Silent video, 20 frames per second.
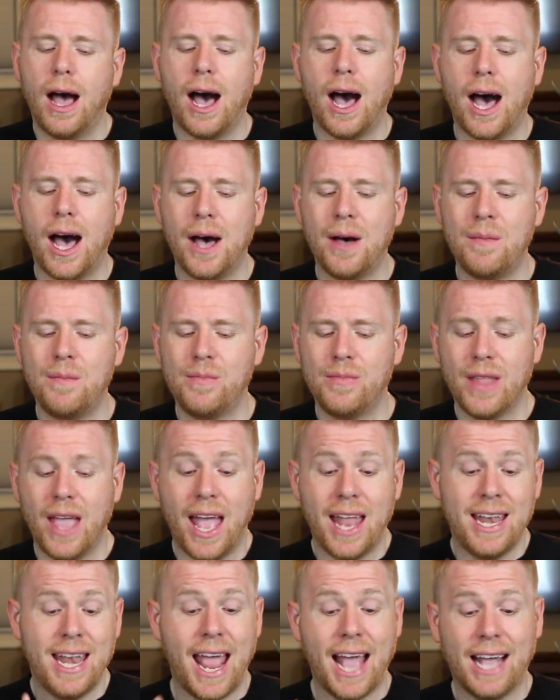
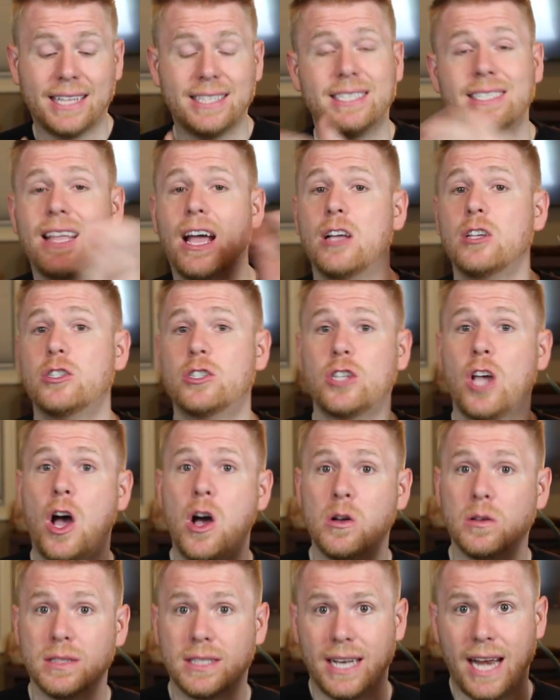And next,
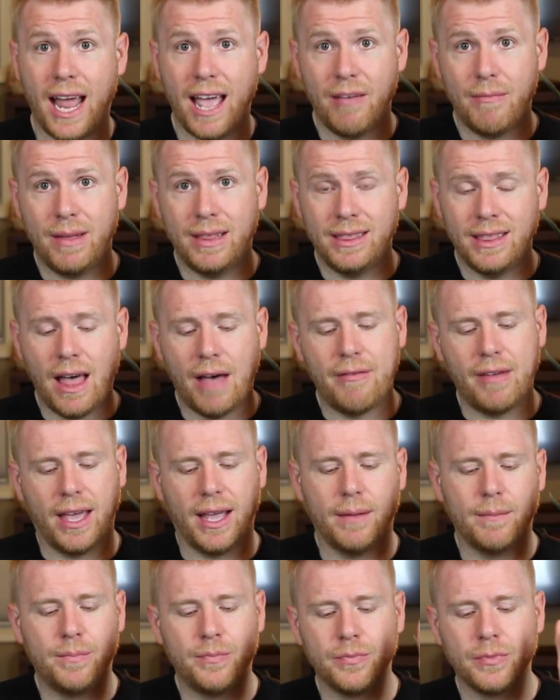songs that I have been
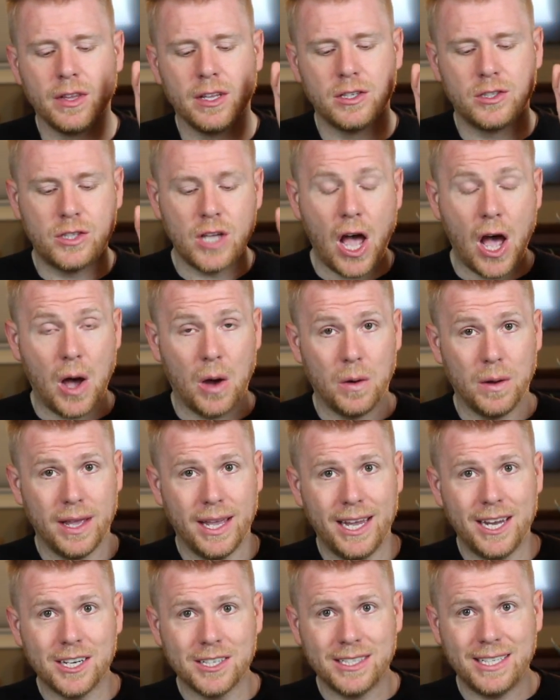loving. So
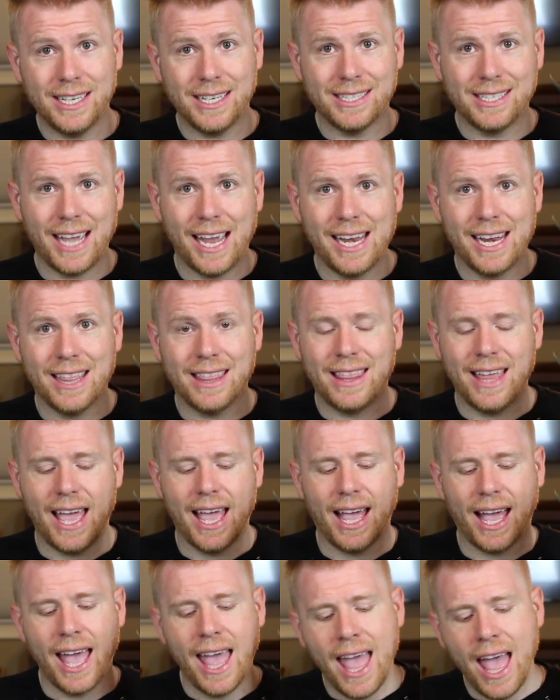here's the exciting
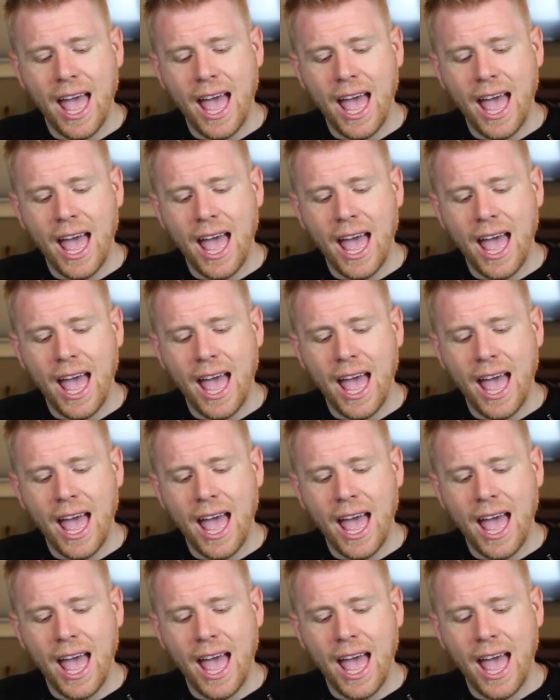thing.